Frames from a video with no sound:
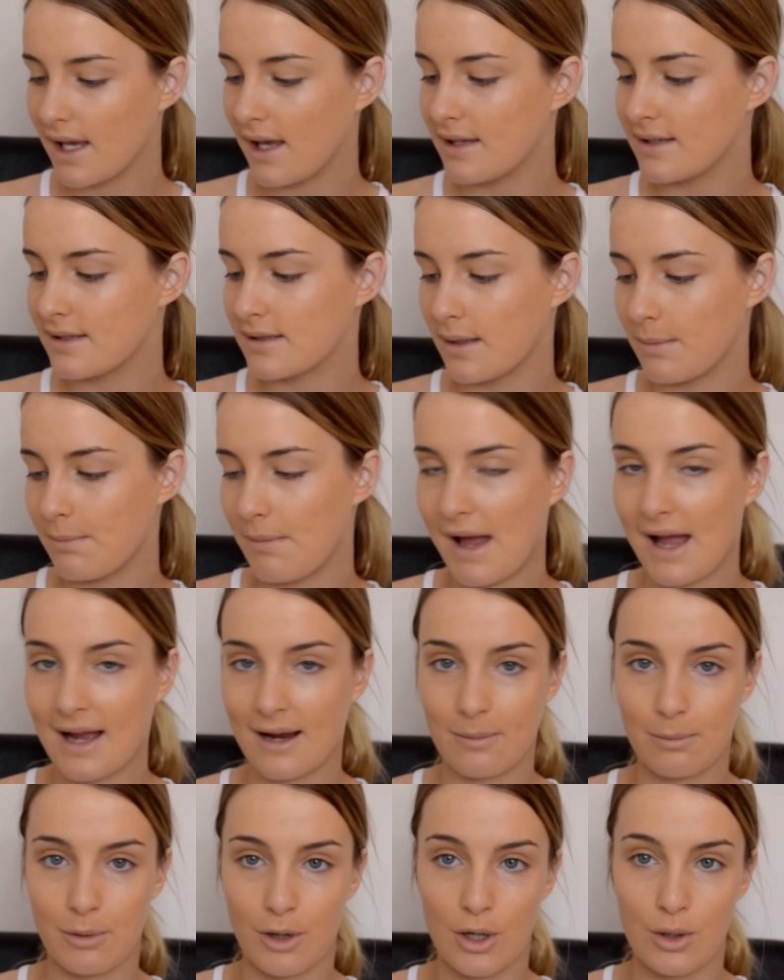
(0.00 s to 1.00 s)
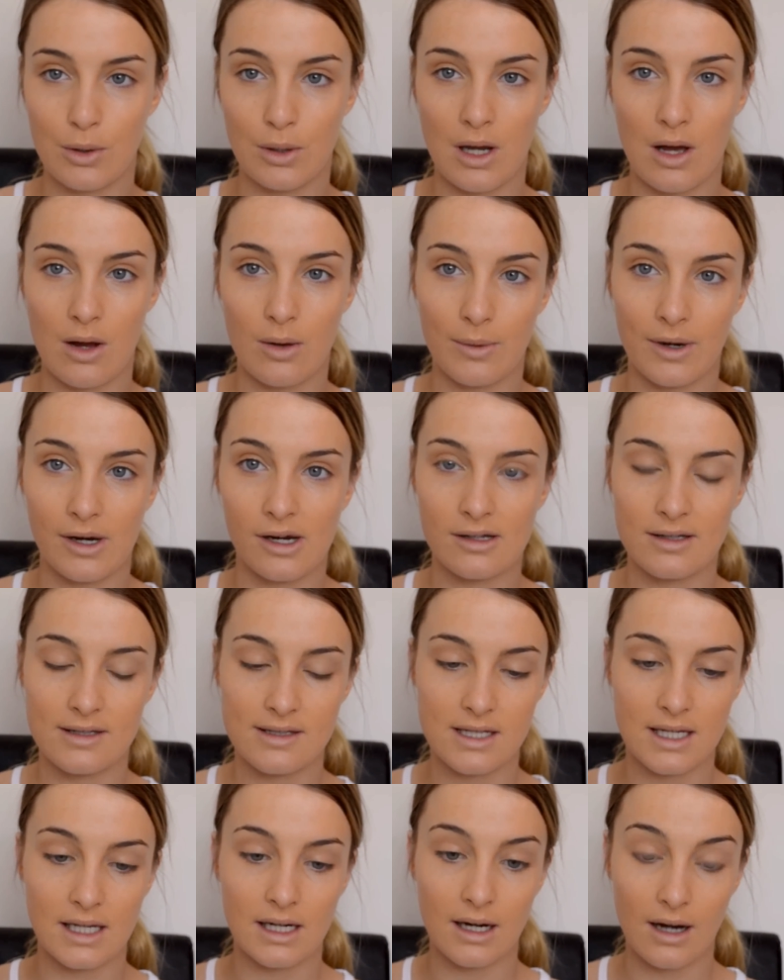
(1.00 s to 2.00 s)
is the MAC Pro Longwear
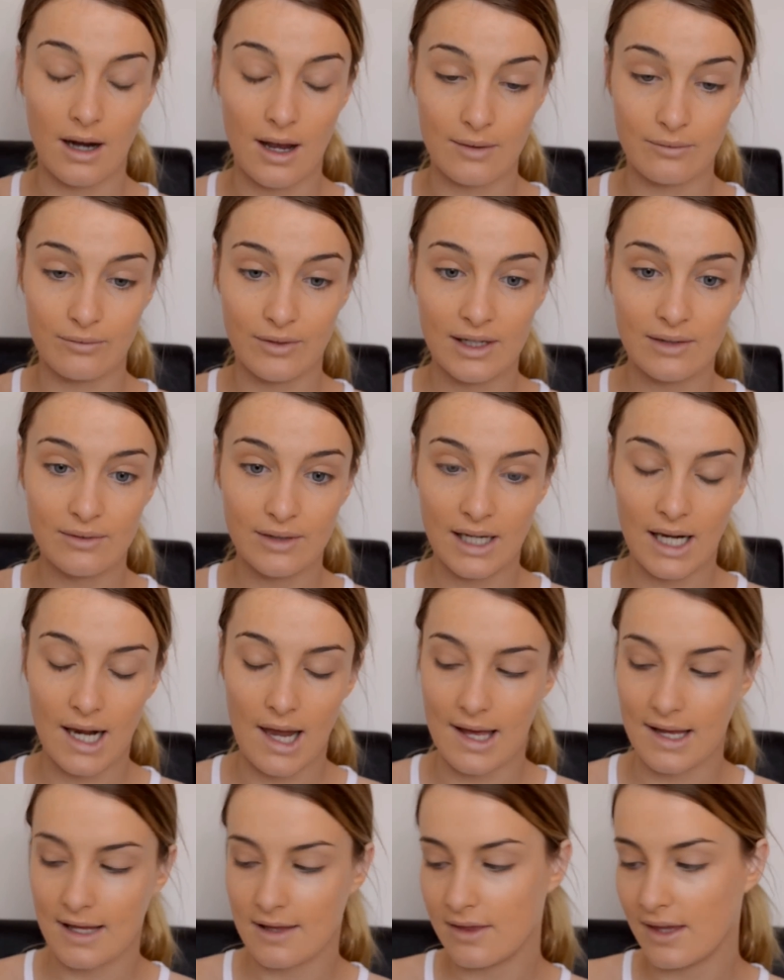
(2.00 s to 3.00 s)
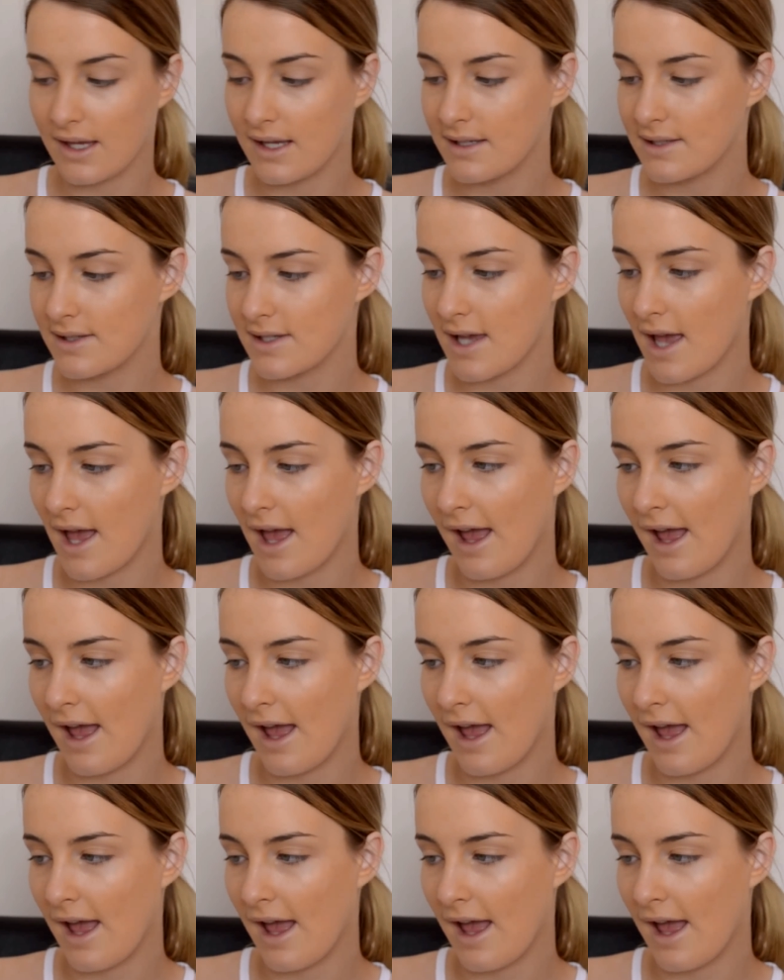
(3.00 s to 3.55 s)
Concealer. I really, really like this.